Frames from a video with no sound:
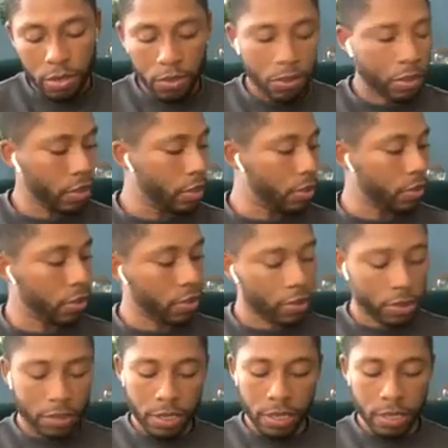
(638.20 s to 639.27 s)
what you can do is
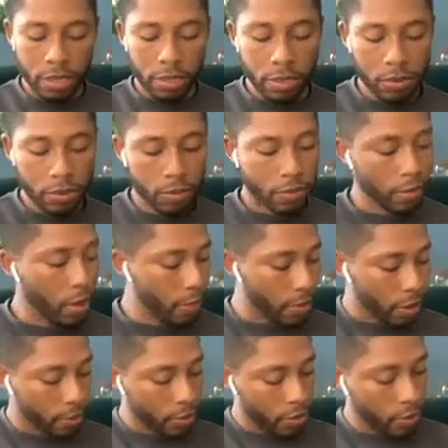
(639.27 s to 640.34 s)
just take, oh, mine
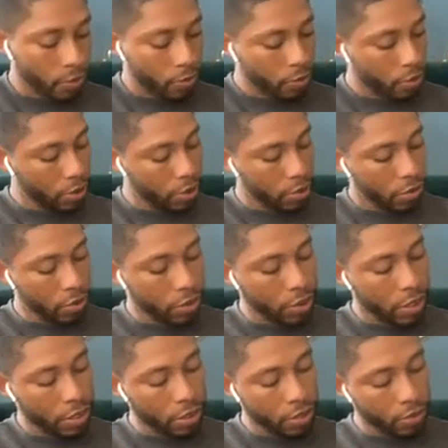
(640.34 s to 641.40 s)
popped open. What you can do is
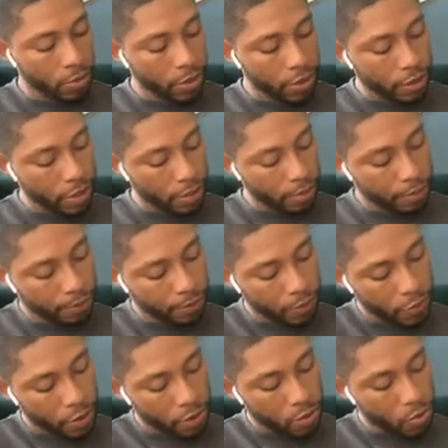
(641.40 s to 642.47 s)
take a little bit of tape,
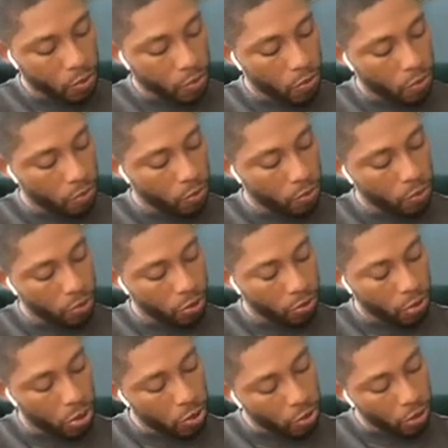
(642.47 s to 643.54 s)
which
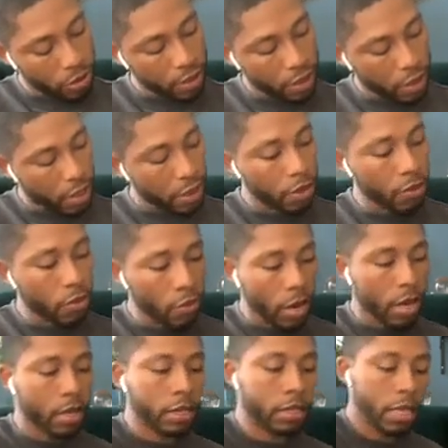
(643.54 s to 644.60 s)
will hold it together
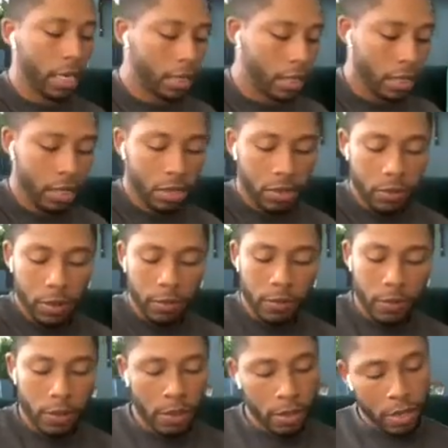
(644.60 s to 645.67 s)
while it's actually gluing.
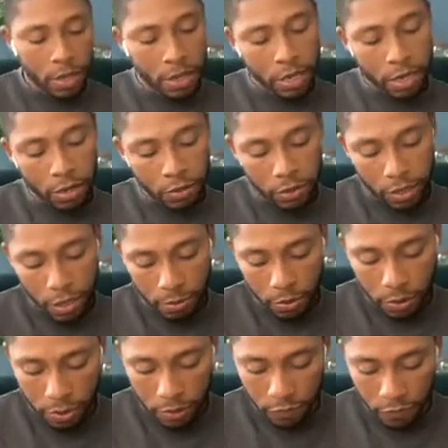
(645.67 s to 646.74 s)
And I don't think I
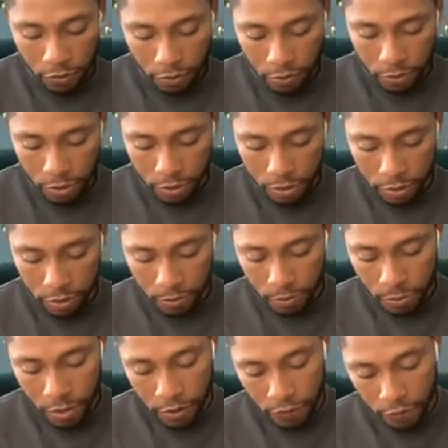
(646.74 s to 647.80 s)
put enough glue on this,
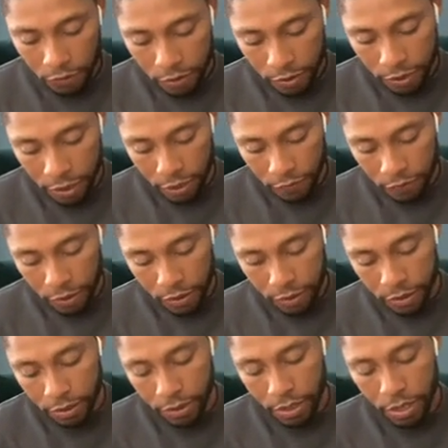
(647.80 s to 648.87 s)
but for the sake of
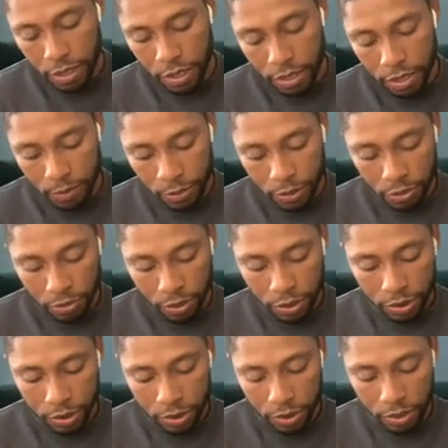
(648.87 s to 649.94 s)
this
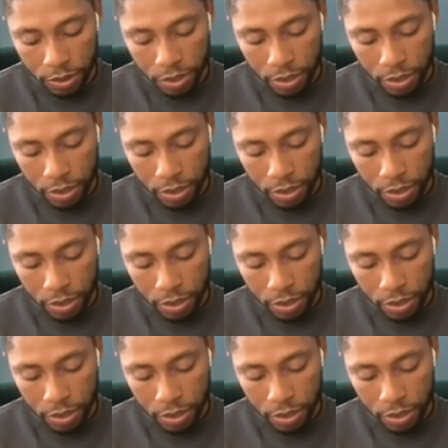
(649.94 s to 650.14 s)
demonstration,